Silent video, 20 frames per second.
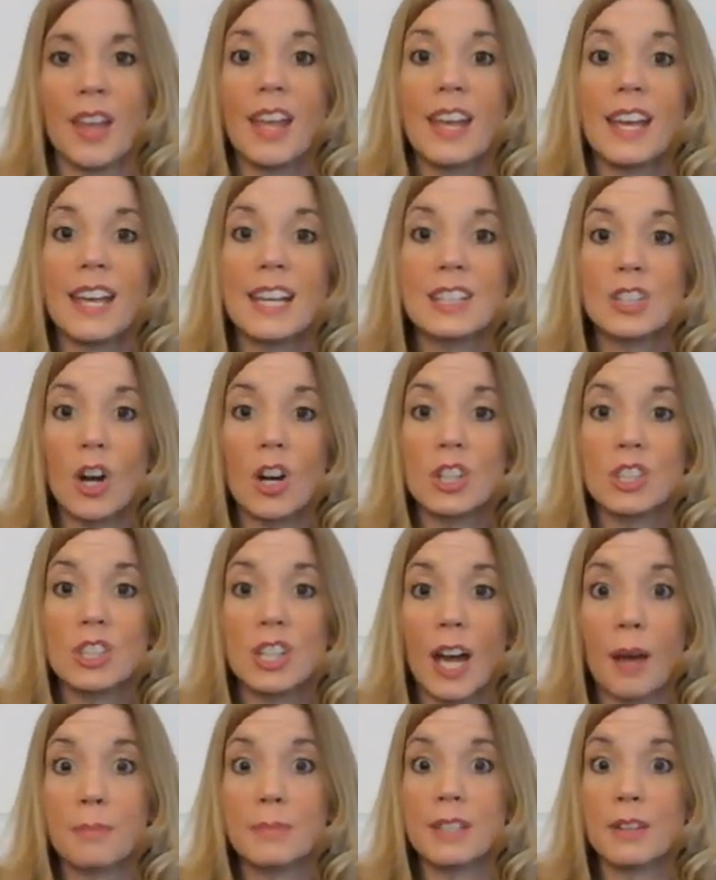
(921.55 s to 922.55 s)
It's our
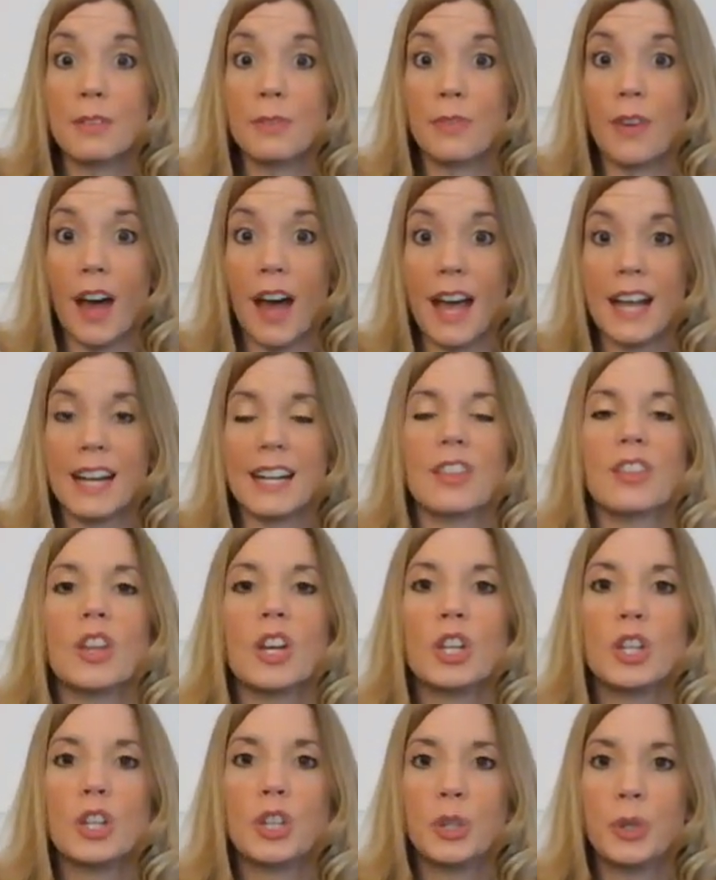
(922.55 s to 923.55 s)
job to find the
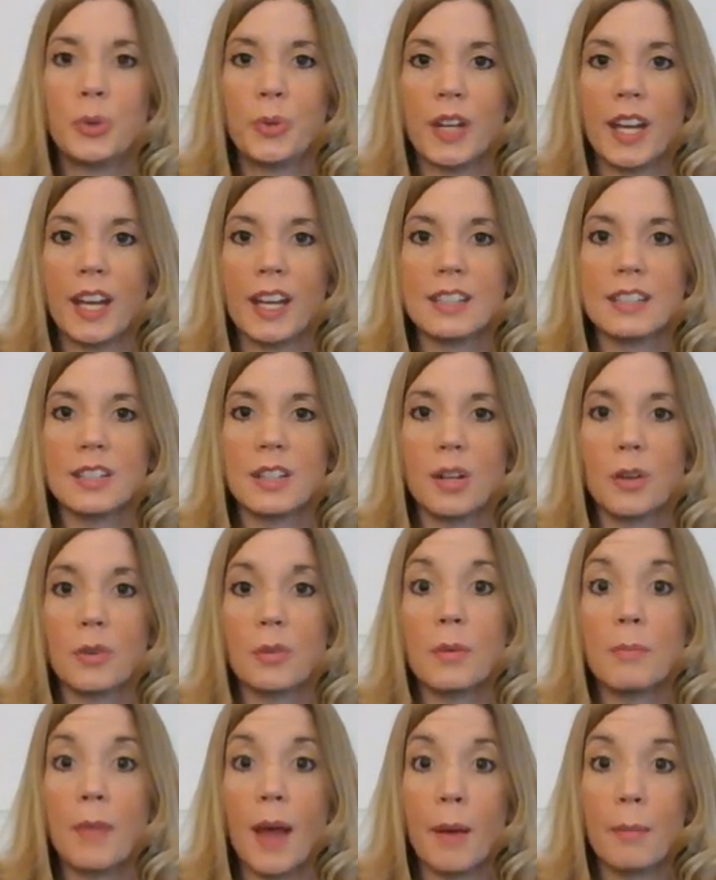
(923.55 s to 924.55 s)
unit.
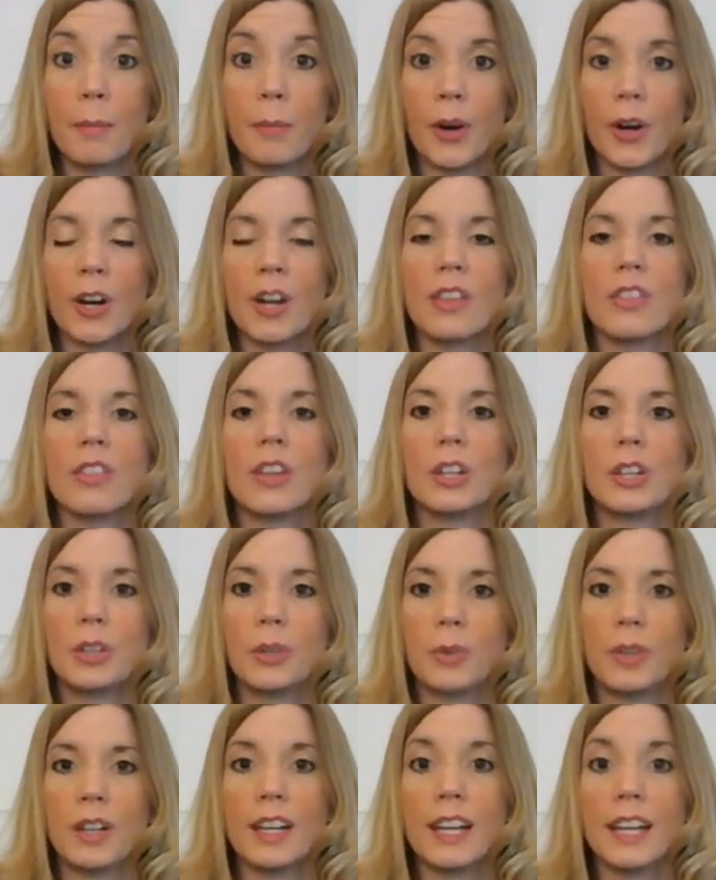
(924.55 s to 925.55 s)
Remember, the
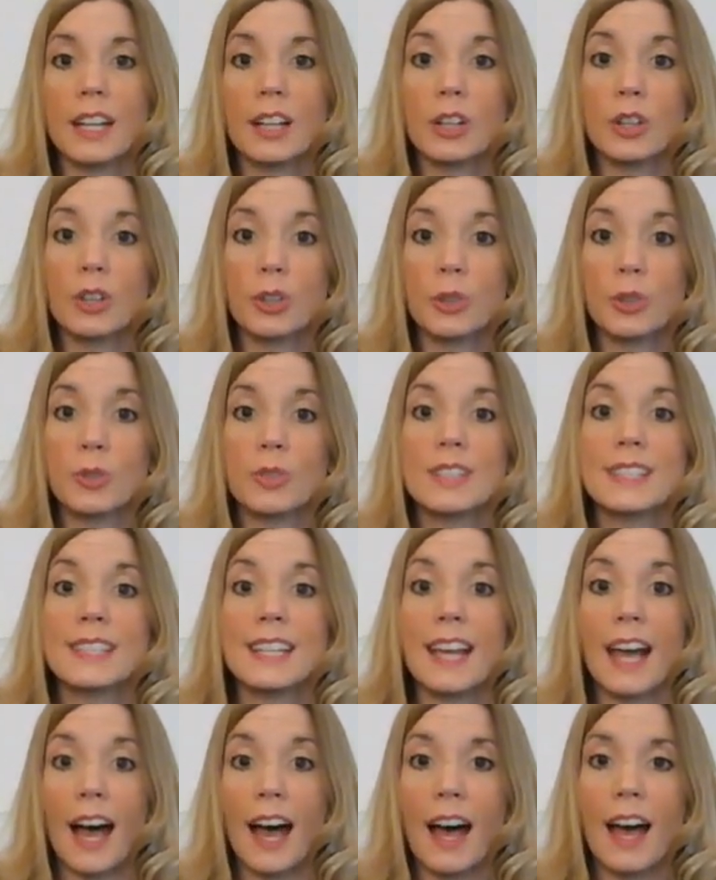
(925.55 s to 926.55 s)
unit includes
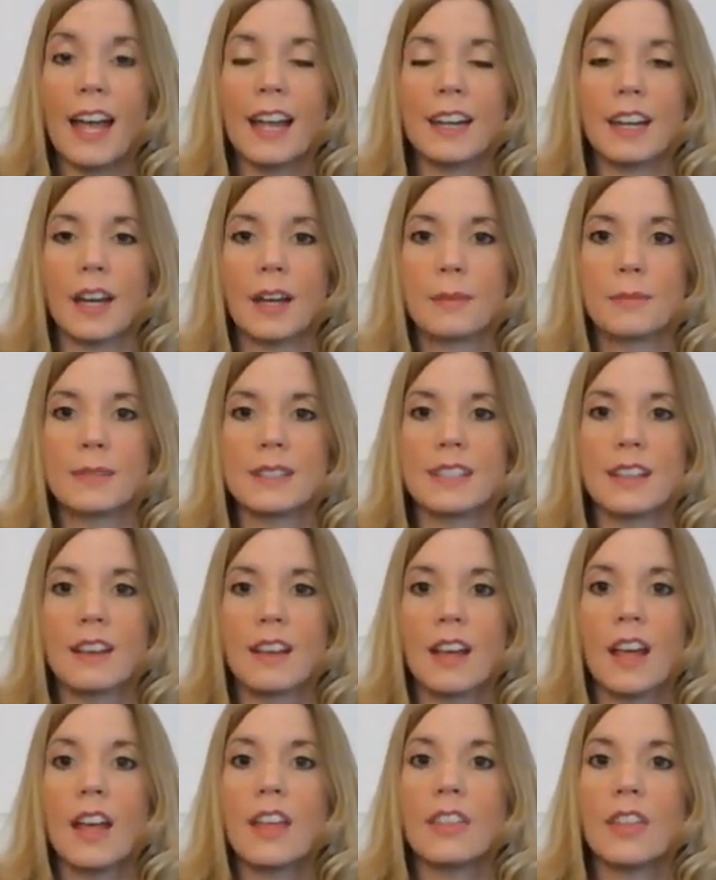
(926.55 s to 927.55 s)
the items
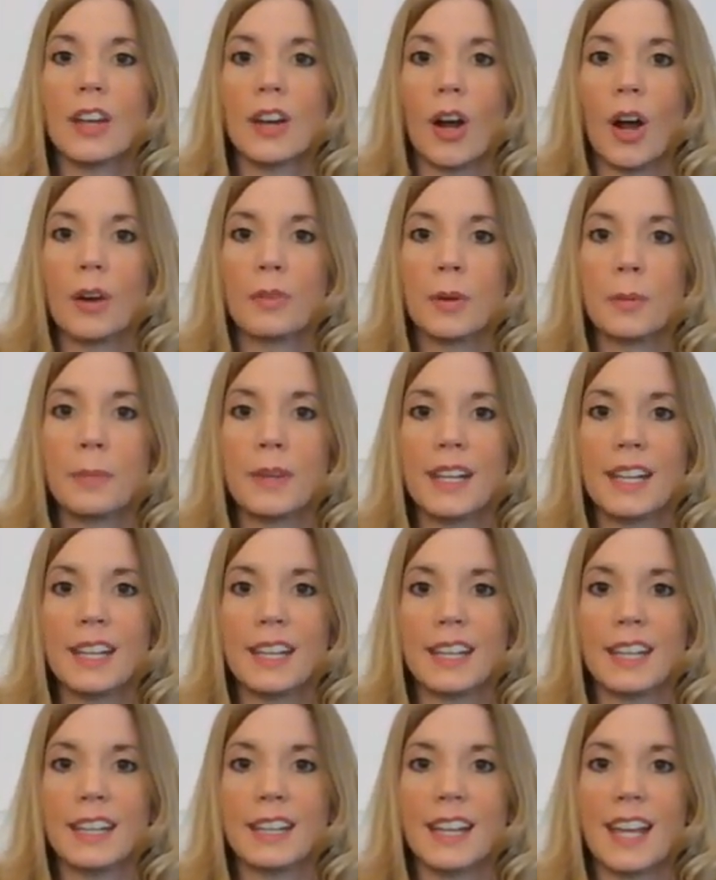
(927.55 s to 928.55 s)
that are
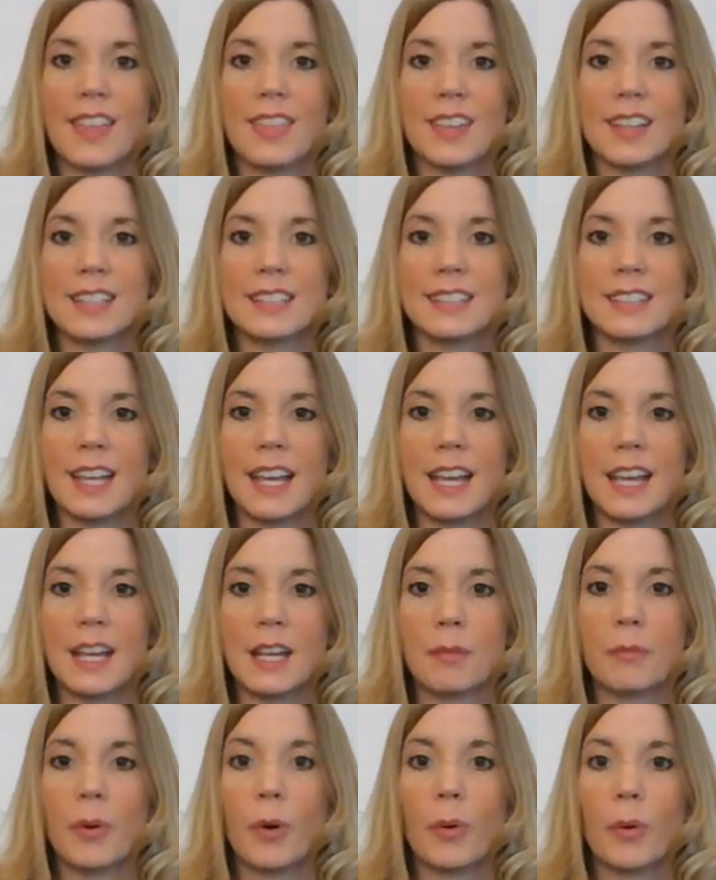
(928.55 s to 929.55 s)
repeated in the
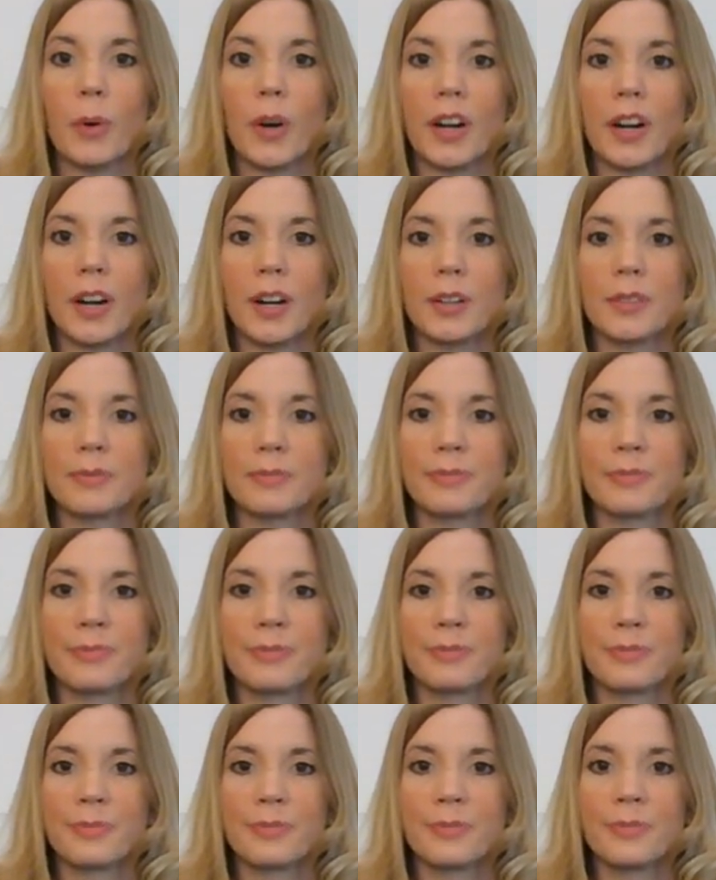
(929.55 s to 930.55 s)
same order.
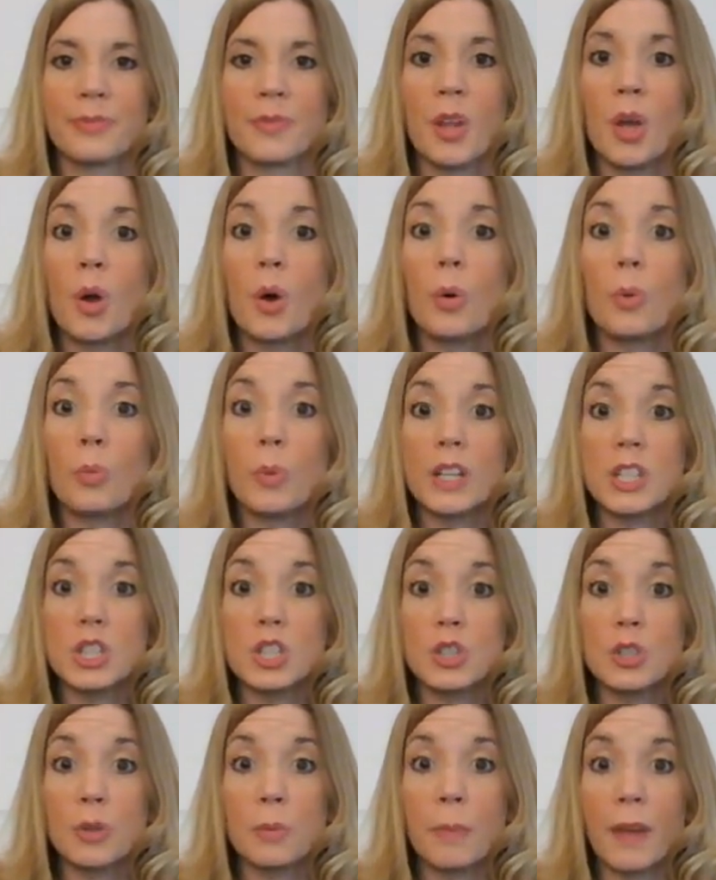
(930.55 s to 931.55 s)
Which
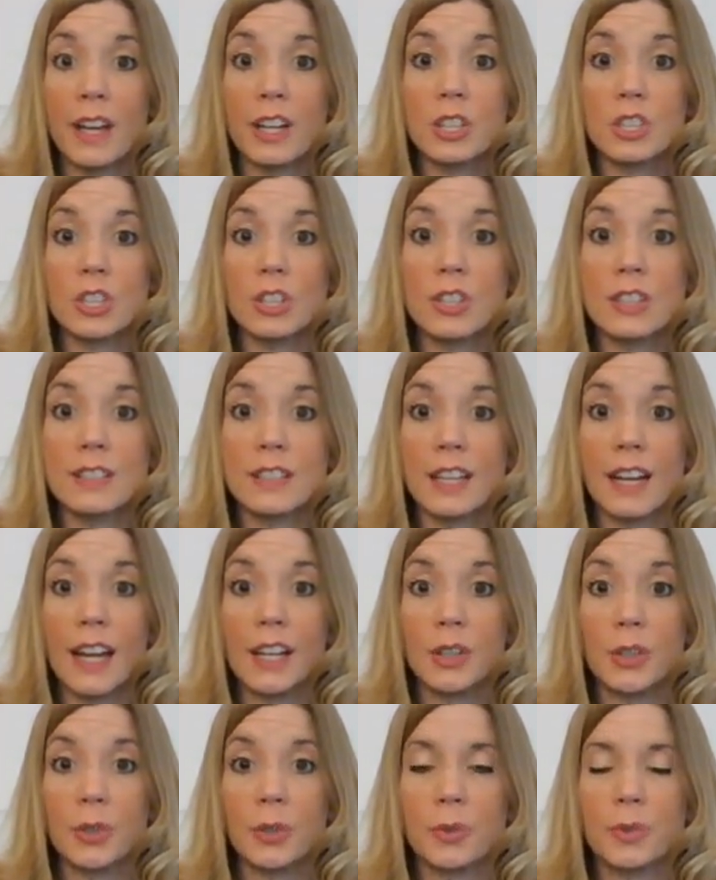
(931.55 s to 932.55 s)
two pictures did I
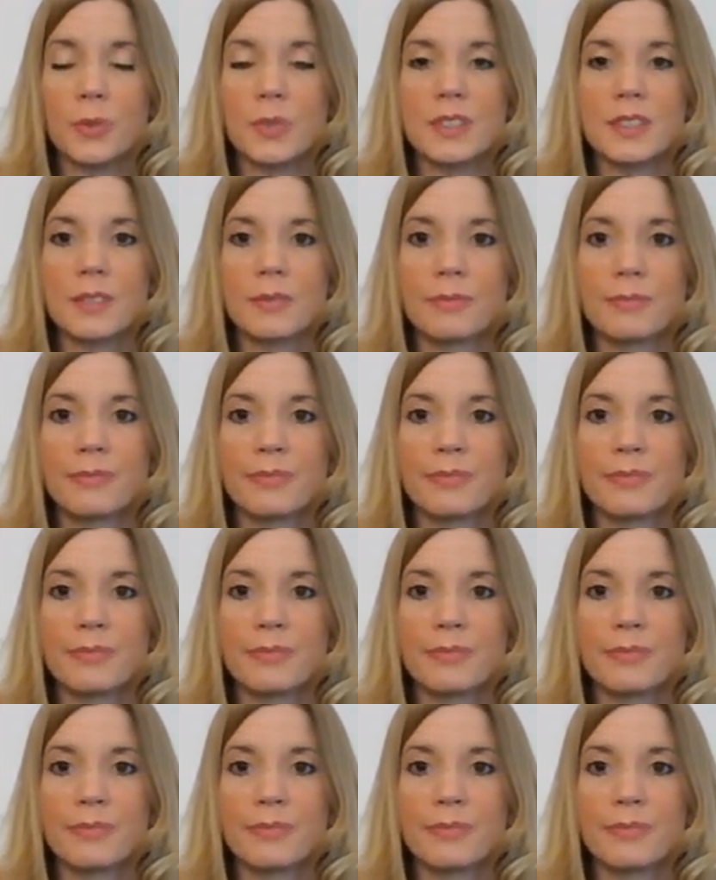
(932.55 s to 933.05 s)
use?